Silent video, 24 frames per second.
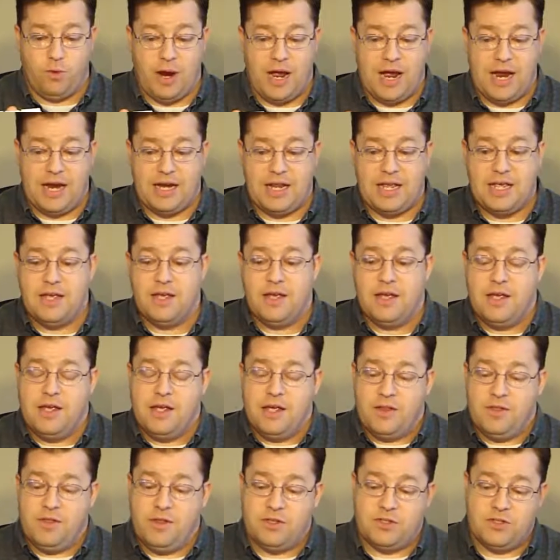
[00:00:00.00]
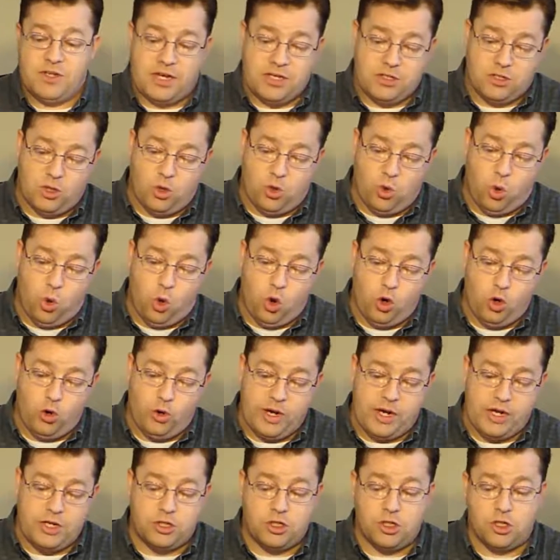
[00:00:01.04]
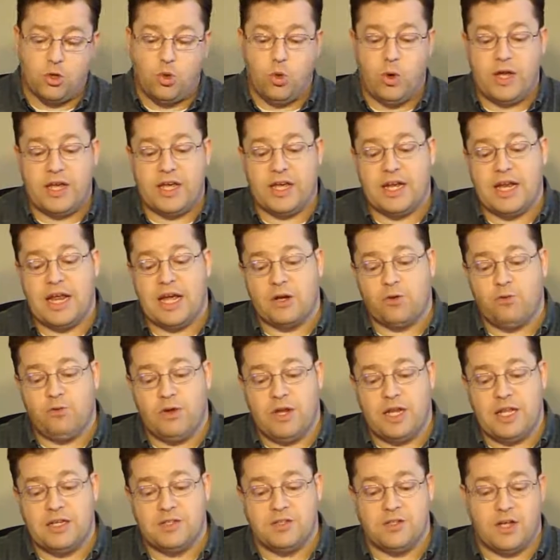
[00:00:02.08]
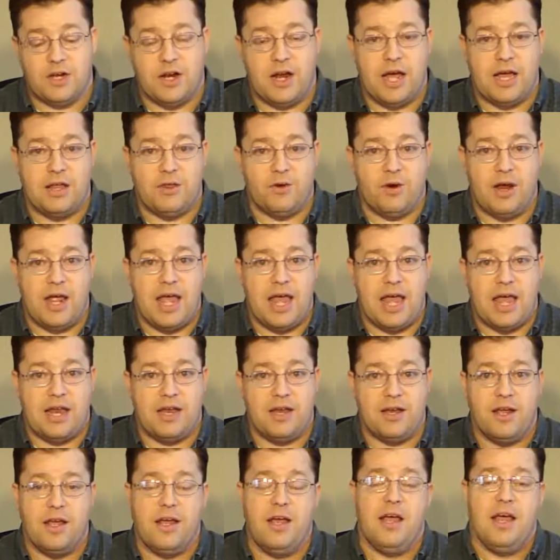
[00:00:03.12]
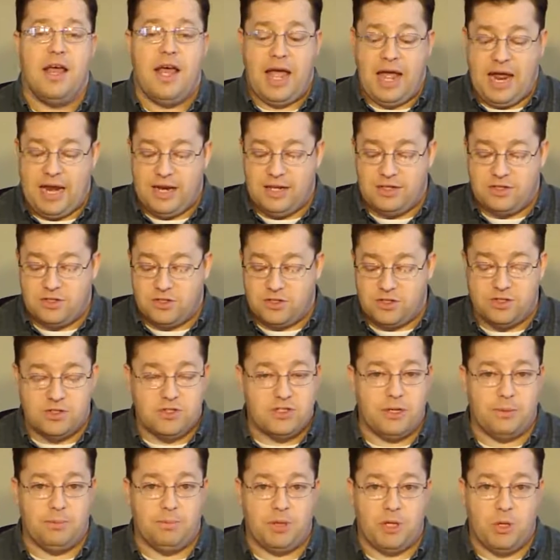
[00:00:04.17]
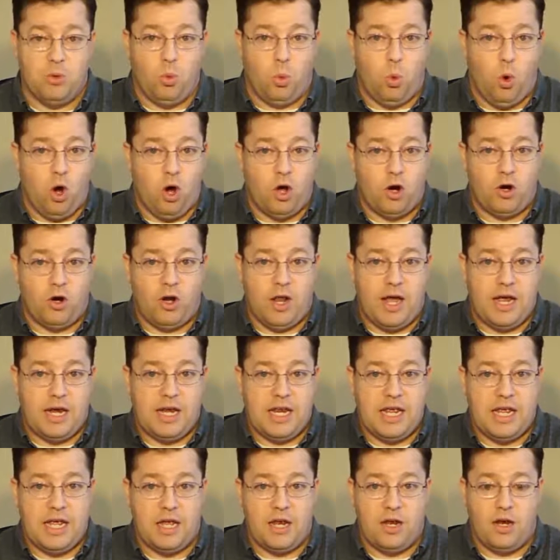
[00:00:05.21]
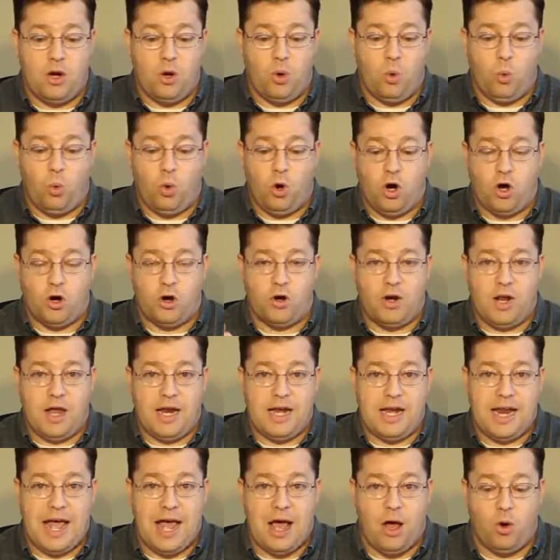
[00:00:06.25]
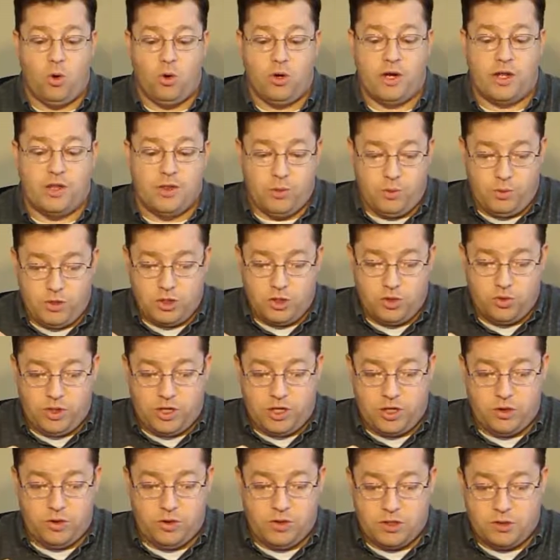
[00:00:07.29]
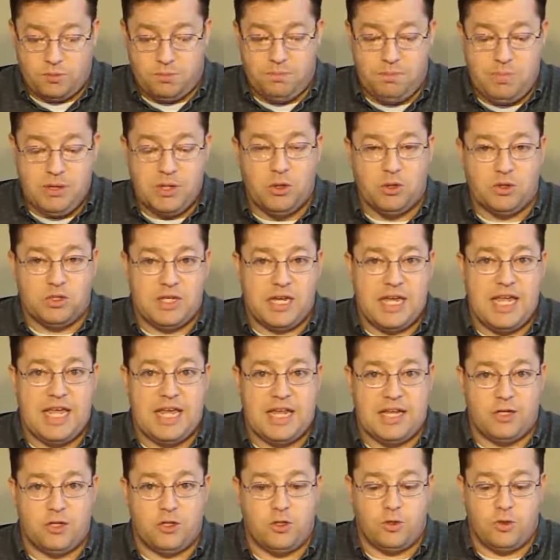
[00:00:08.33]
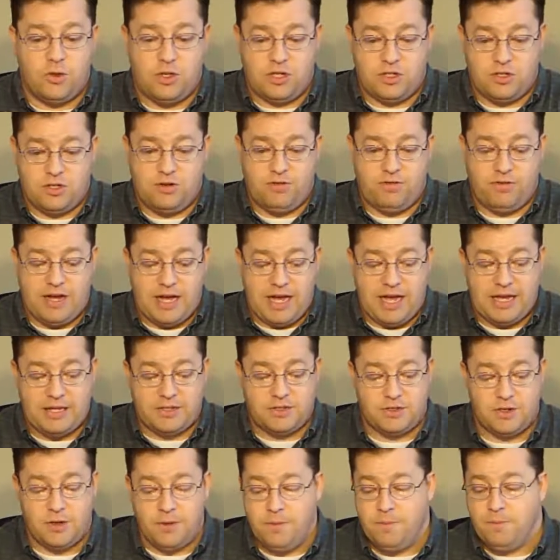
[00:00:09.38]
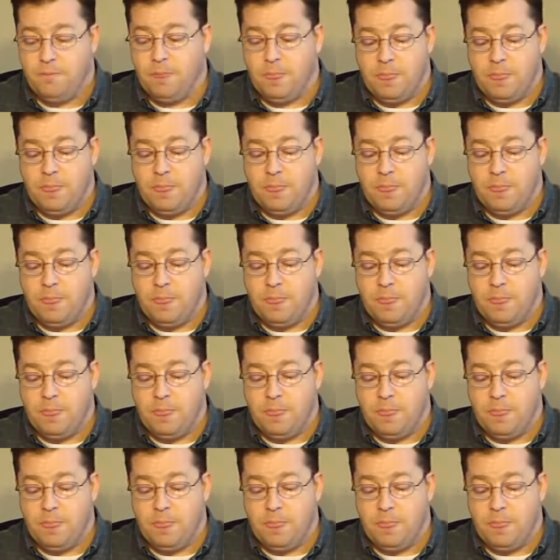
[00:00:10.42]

variety, and this has quarter inch Quick Connect fittings on either end, and it's simply water line in, water line out, and the restrictor is built into this device.